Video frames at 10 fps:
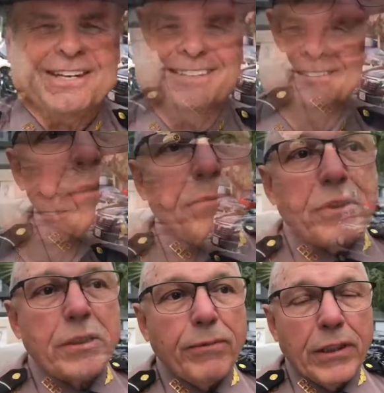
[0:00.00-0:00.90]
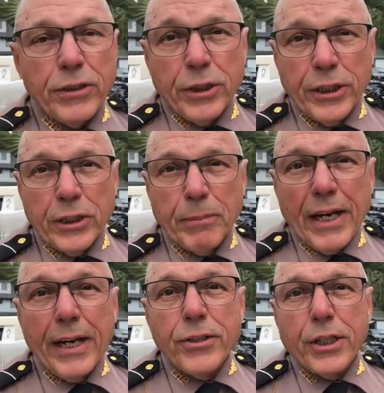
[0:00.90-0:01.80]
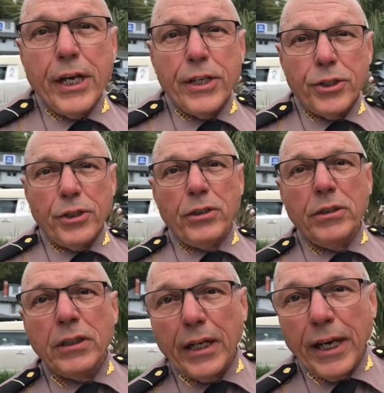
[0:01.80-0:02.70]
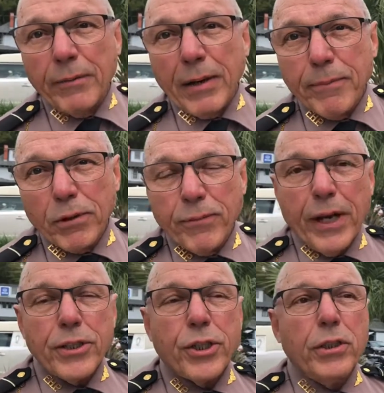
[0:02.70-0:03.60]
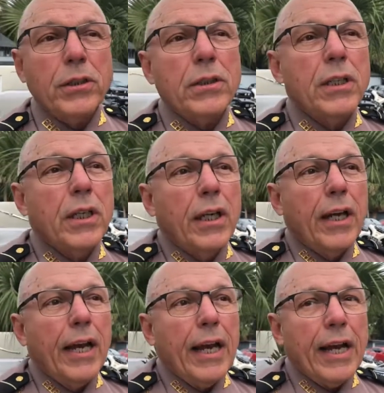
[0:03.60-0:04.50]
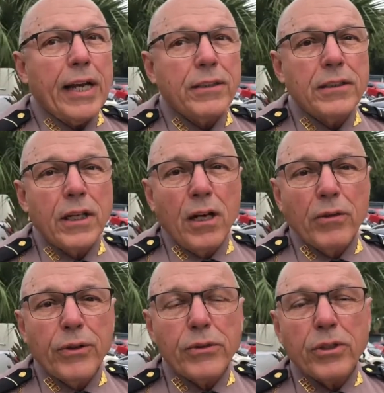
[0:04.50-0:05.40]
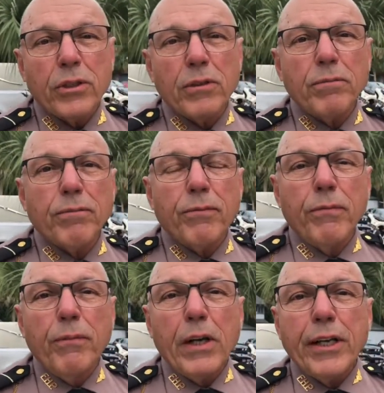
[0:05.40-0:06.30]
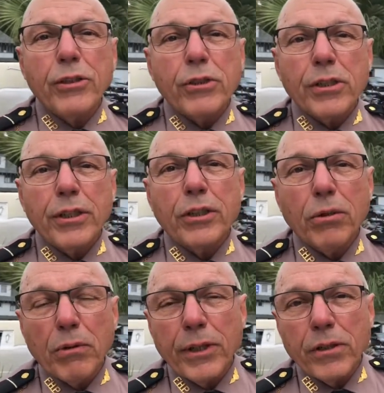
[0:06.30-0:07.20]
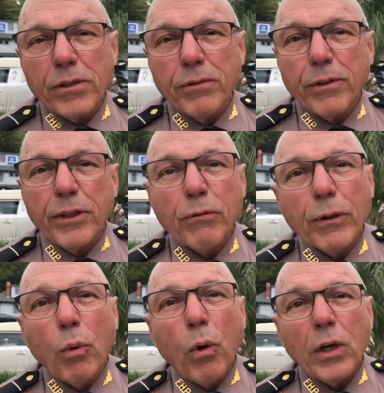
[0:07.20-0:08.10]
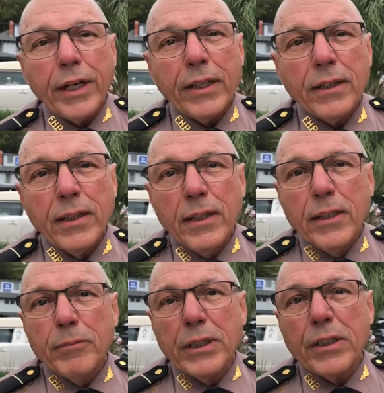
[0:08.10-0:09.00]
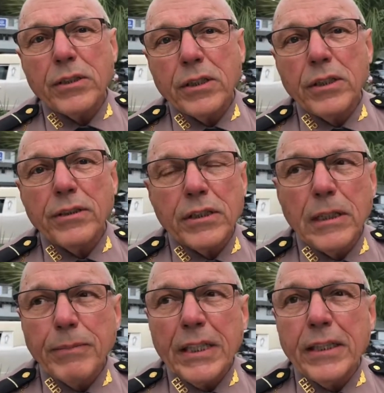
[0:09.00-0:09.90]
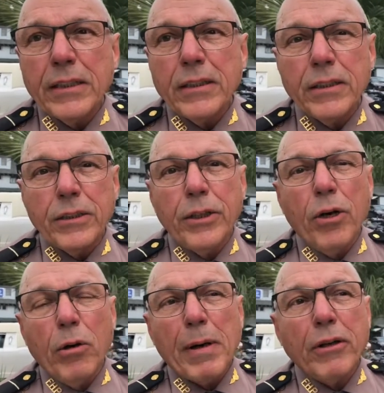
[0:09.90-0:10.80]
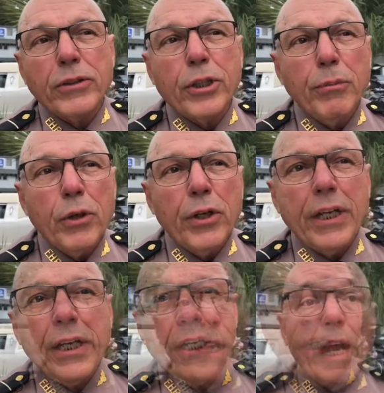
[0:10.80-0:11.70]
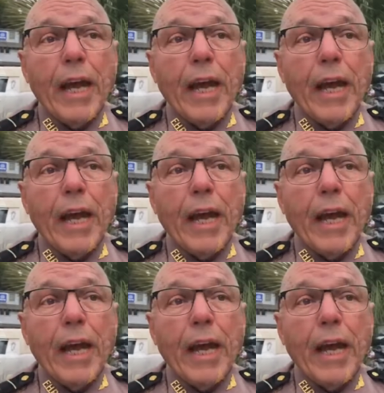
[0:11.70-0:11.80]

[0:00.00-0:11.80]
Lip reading: I'm a civil engineer by education and by profession, and those are very interesting careers and very rewarding. But there's still something, you know, about the community.